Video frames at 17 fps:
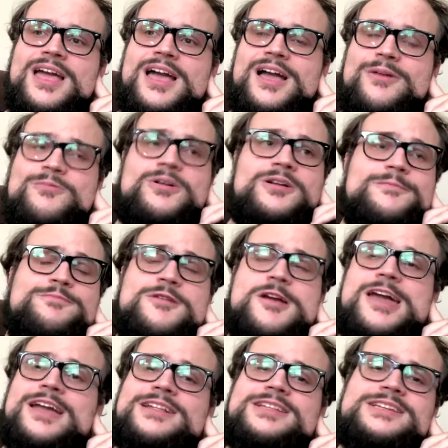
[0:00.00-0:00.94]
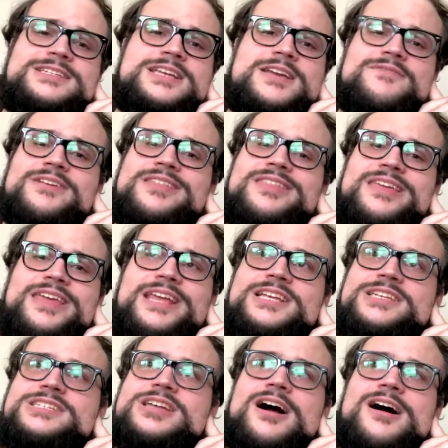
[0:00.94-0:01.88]
I want to practice everything
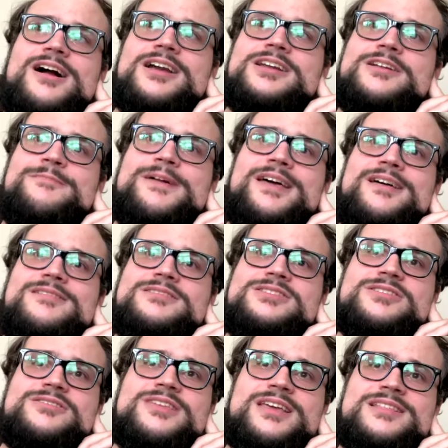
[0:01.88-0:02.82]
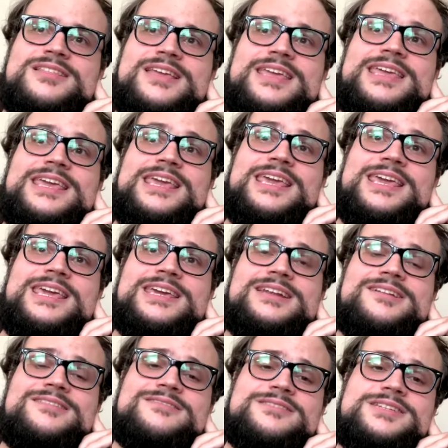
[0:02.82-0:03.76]
he's talking about so that, like, he
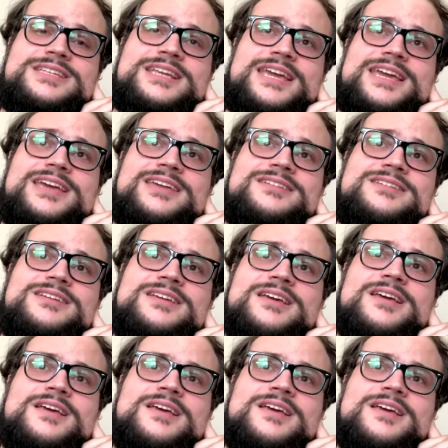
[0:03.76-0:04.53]
can understand.